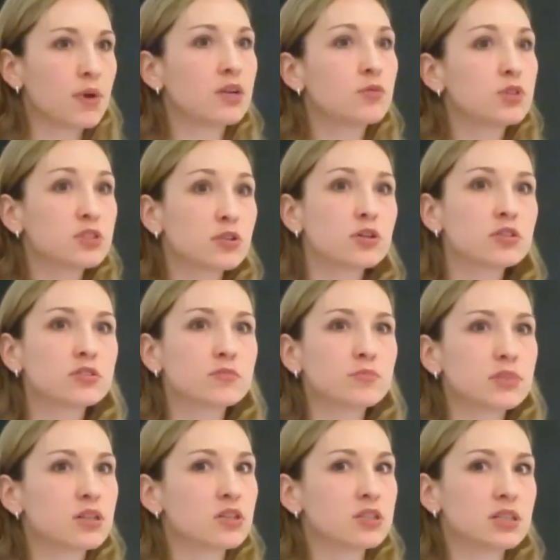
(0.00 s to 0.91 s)
But it was
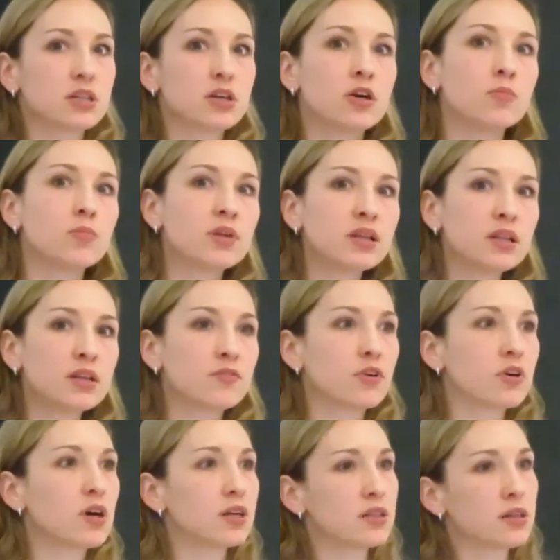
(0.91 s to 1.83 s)
also because they completely
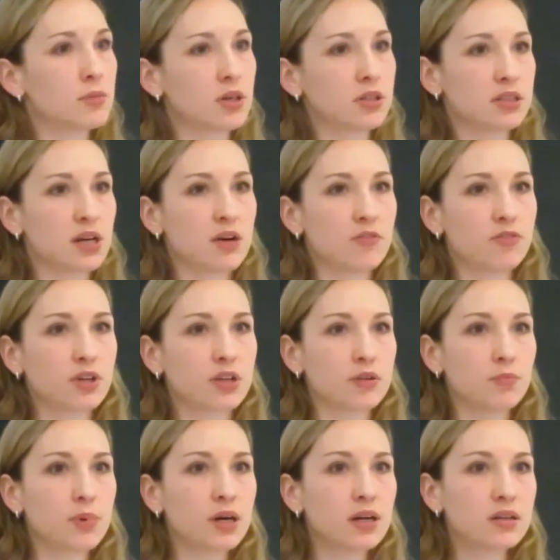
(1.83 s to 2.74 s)
forgot about the
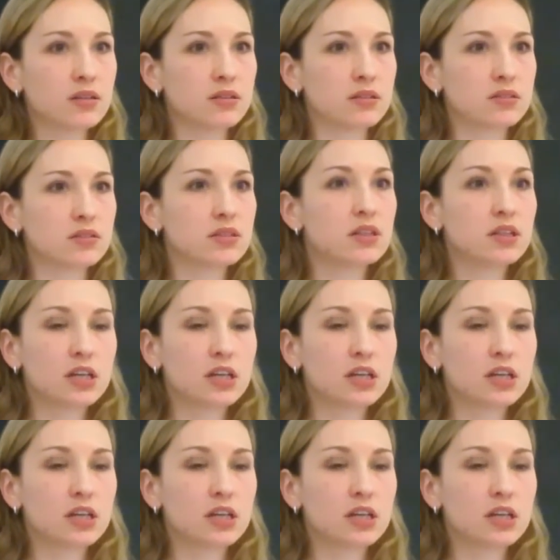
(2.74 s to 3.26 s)
African partners.